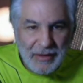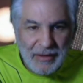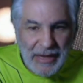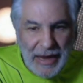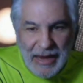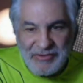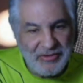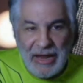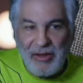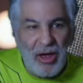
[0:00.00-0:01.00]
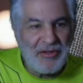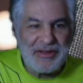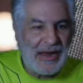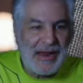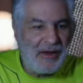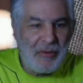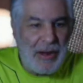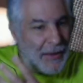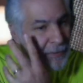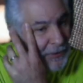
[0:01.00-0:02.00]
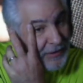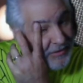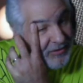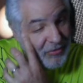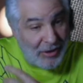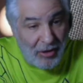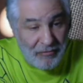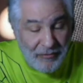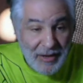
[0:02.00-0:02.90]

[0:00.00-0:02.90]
Yeah, I lost it. I don't know what happened. It just went off.